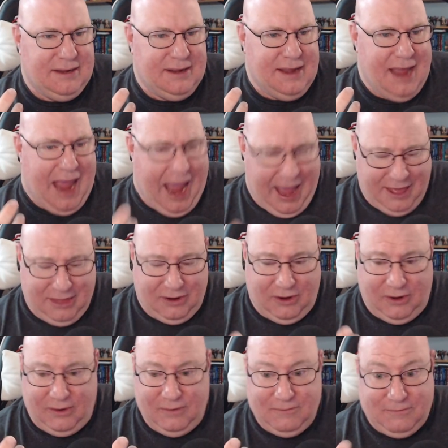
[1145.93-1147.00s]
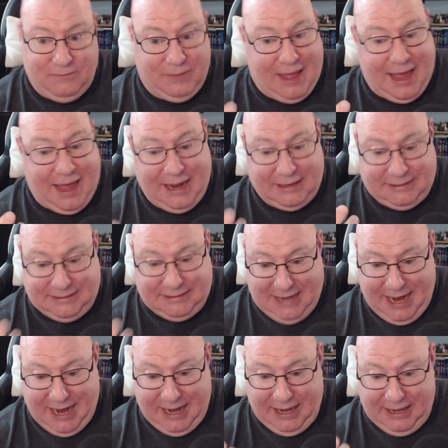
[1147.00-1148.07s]
Heather flat out
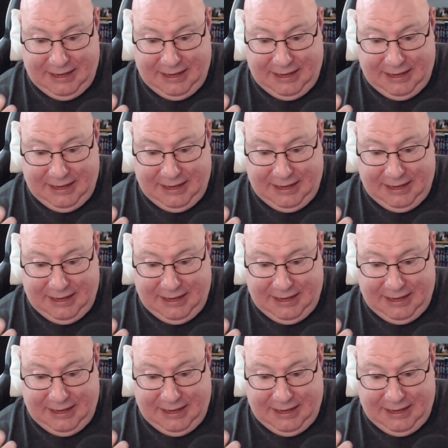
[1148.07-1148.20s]
said,